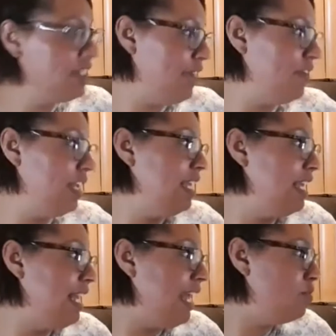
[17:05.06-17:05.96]
definitely
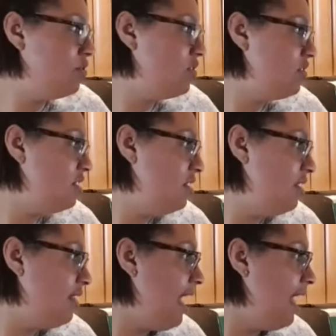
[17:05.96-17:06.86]
enables you to do
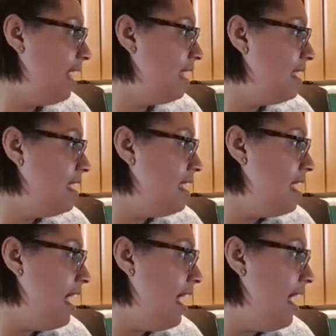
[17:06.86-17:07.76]
that.
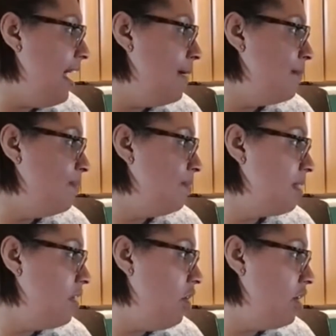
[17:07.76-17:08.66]

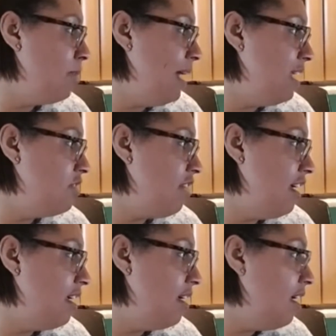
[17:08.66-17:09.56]
I weigh
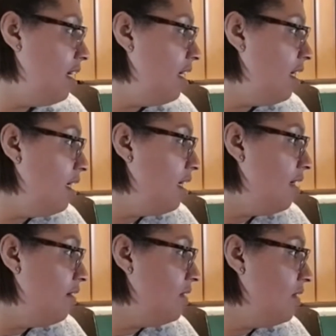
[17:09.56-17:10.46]
straight,
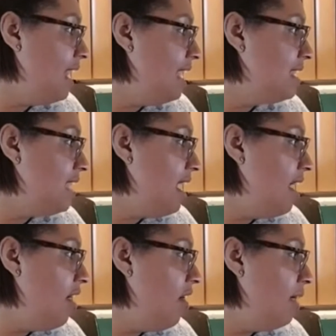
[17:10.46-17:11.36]
for
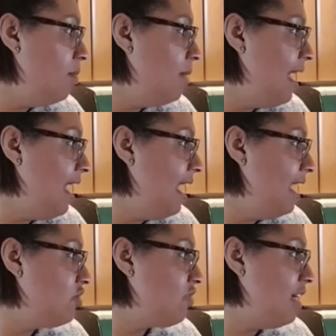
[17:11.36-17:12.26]
Lisa, I weigh
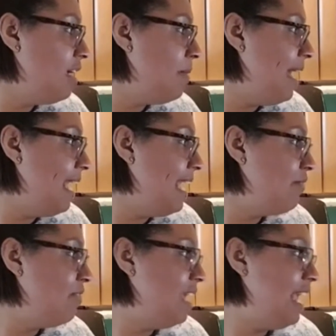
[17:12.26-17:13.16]
straight away
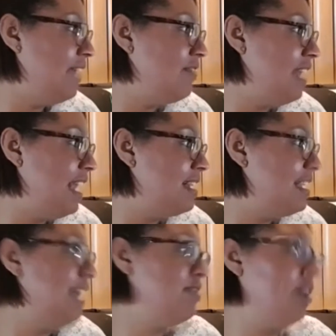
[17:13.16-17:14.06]
every evening,
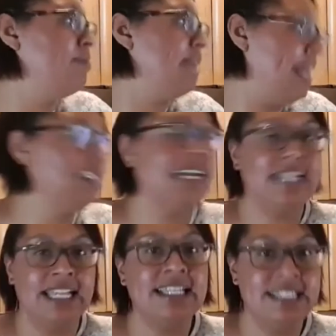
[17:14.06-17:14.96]
same time. Yeah,
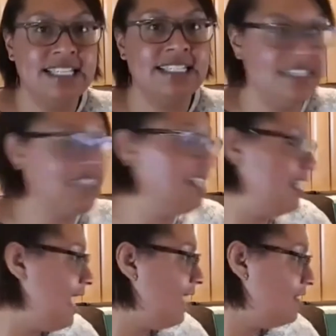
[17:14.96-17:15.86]
exactly. Consistency
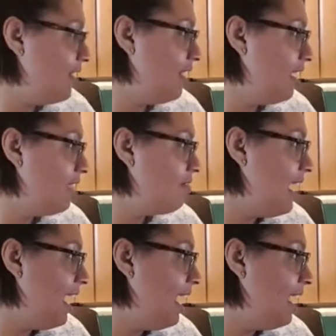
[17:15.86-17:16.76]
there, totally
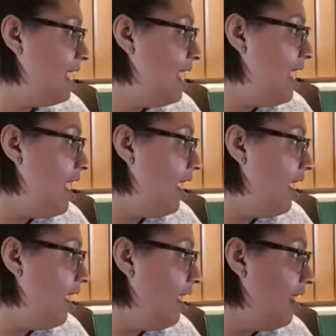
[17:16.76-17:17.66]
agree.
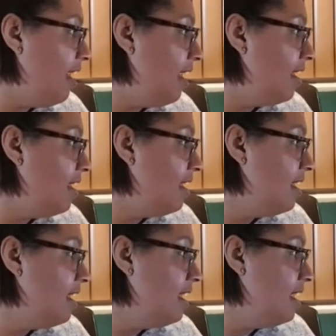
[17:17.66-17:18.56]

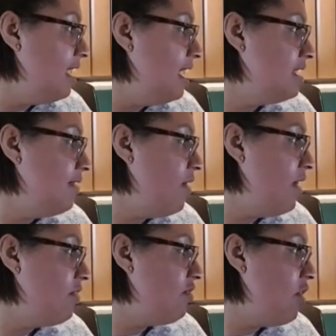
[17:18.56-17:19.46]
Is a
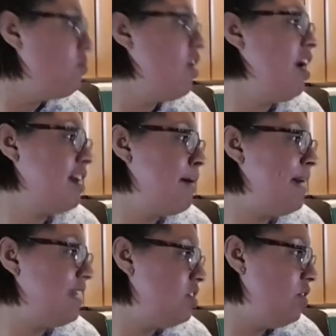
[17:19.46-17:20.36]
5-year-old, right? I'll come
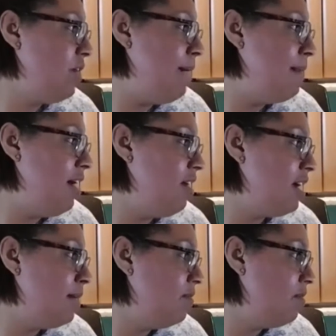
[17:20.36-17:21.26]
back to you, Emma. I'll
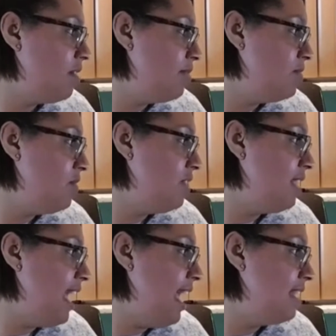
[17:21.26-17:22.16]
come to you at
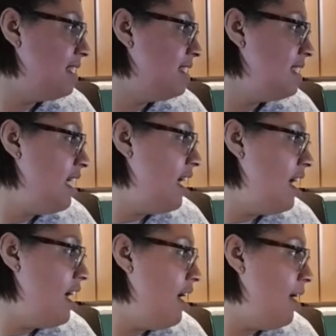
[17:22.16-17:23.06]
the end.
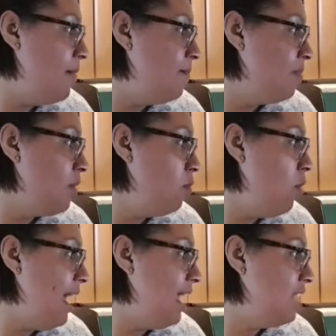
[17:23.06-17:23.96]

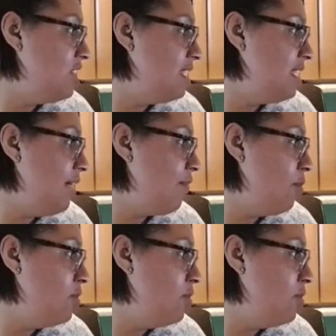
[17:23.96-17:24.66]
What age is that from